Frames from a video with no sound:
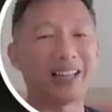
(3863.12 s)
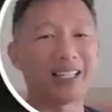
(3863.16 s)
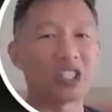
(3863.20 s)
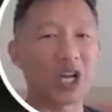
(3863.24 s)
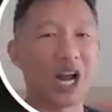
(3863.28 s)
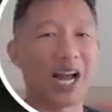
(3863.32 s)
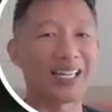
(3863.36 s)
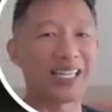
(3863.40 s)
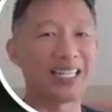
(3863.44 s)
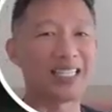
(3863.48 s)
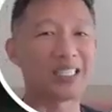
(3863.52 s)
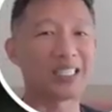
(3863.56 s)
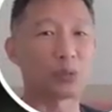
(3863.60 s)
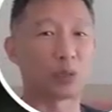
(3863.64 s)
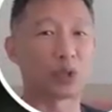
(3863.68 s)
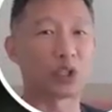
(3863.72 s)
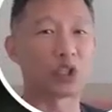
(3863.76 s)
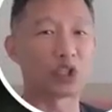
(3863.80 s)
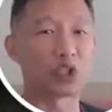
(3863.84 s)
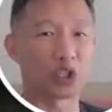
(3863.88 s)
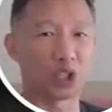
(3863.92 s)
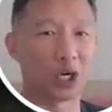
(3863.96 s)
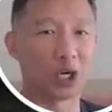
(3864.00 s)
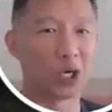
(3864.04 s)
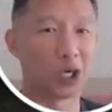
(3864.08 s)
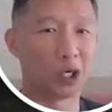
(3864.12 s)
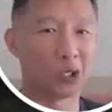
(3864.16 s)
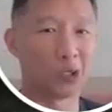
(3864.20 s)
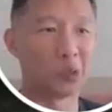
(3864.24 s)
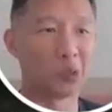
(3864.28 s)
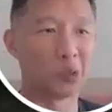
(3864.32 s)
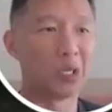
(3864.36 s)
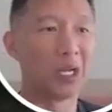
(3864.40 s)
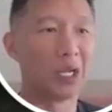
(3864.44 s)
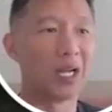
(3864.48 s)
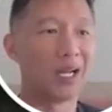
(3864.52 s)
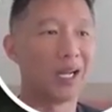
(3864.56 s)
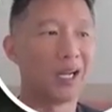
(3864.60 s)
Chinese were so
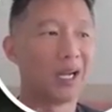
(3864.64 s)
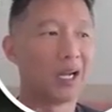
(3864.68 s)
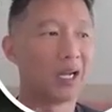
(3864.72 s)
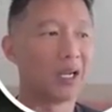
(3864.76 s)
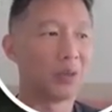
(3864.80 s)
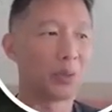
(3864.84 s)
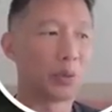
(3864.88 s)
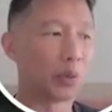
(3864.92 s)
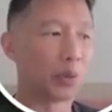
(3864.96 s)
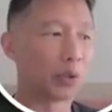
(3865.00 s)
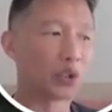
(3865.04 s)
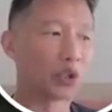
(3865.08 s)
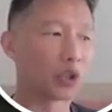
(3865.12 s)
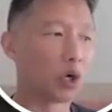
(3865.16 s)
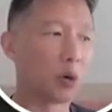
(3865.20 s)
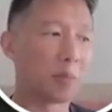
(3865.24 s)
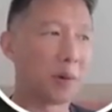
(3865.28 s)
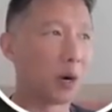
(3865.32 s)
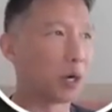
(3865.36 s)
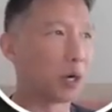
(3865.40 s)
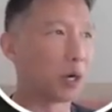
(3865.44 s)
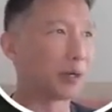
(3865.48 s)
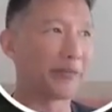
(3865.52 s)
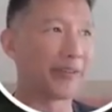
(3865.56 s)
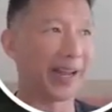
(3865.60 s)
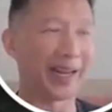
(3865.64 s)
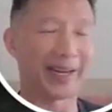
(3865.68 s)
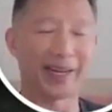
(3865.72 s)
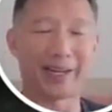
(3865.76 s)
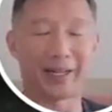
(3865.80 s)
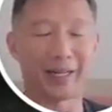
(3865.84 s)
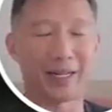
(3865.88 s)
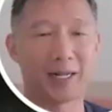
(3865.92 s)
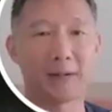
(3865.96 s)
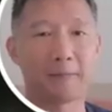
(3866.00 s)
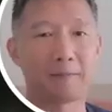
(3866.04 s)
motivated,